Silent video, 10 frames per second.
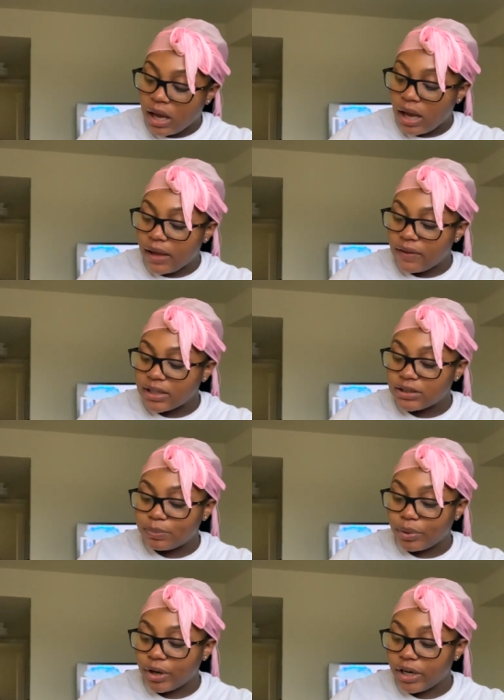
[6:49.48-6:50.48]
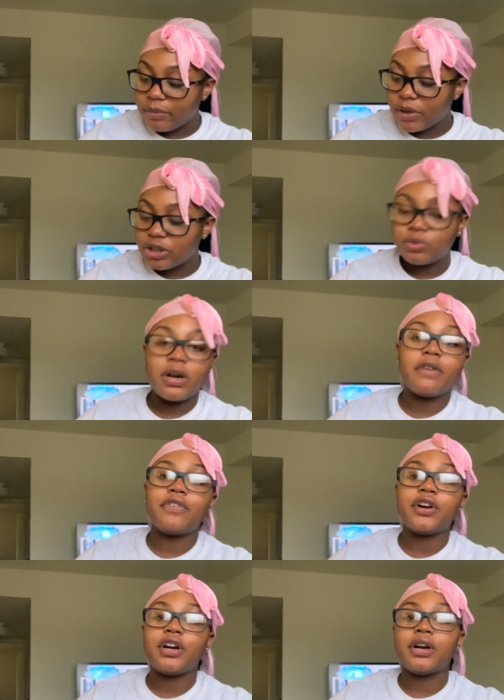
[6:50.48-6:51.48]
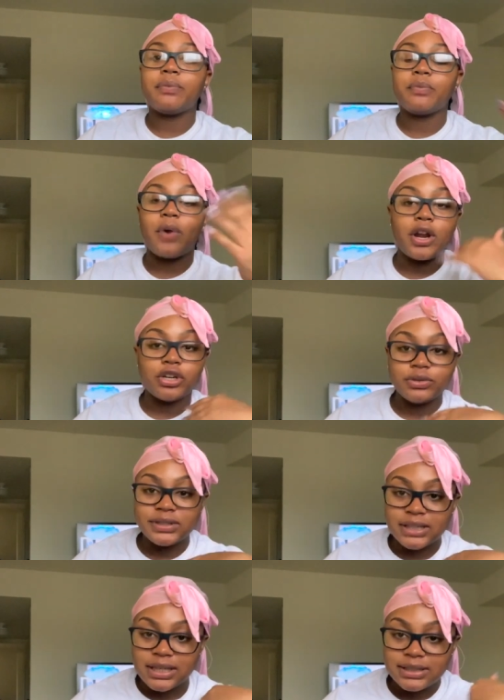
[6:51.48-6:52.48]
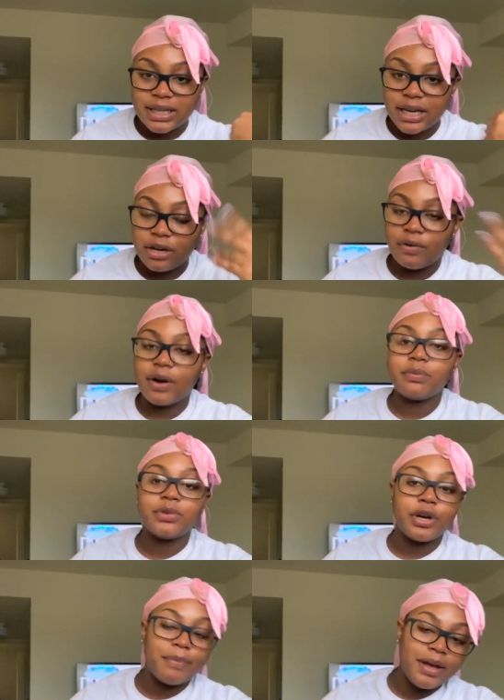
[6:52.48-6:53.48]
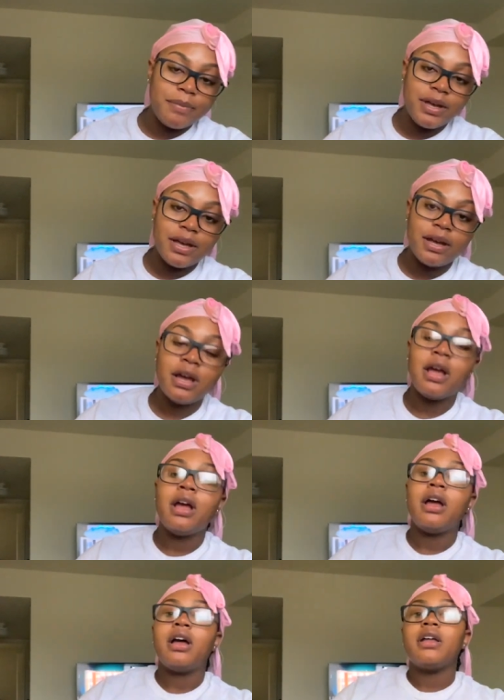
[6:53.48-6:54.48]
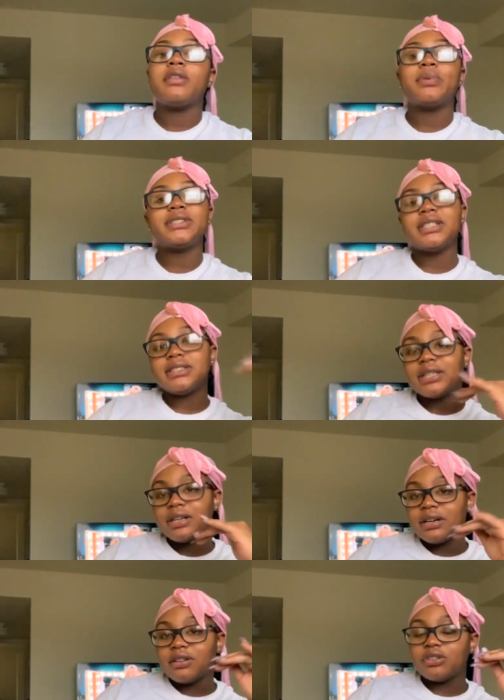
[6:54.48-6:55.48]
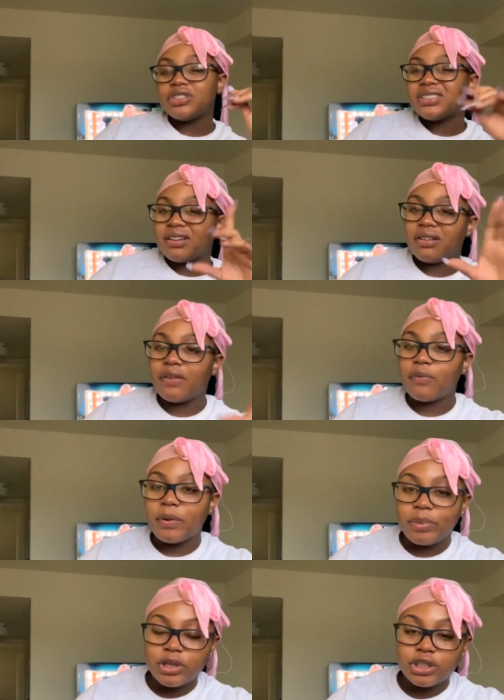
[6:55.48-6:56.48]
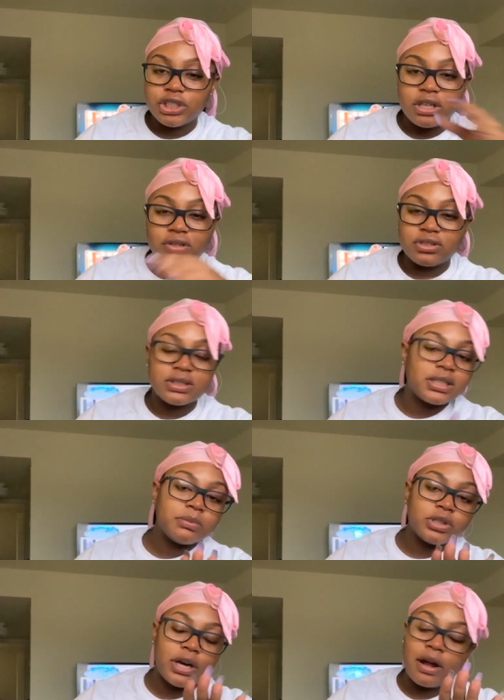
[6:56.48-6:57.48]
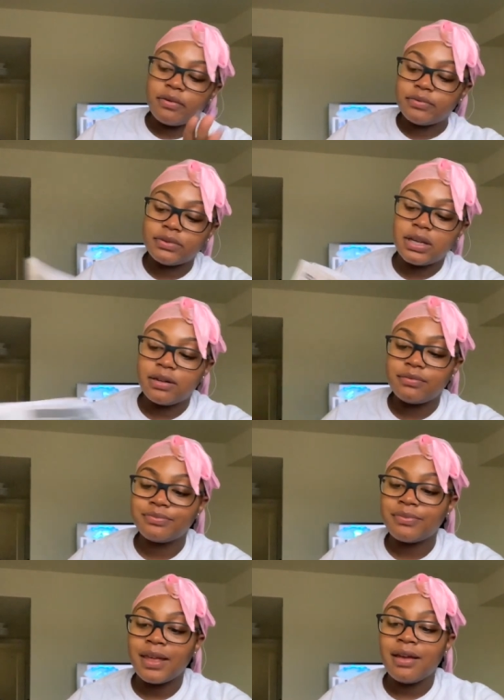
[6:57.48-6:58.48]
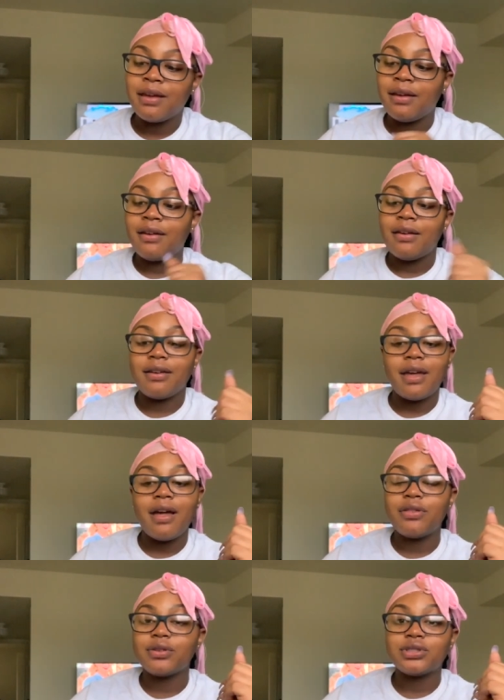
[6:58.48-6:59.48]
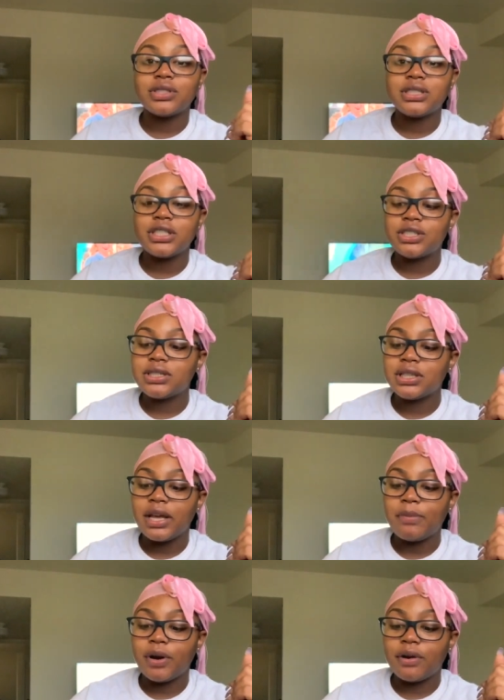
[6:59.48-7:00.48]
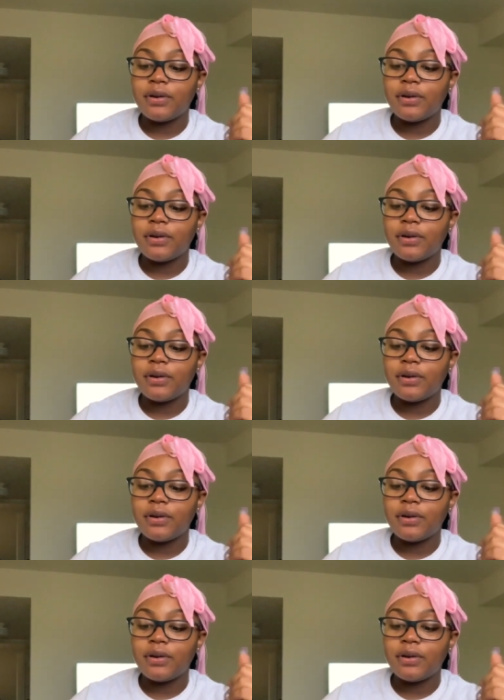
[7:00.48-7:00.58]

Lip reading: And that's pretty much whenever, while you're doing skin to skin, interacting with your baby, the placenta, they'll just tell you give one push and it'll just come straight out. Yeah, those are the stages of labor.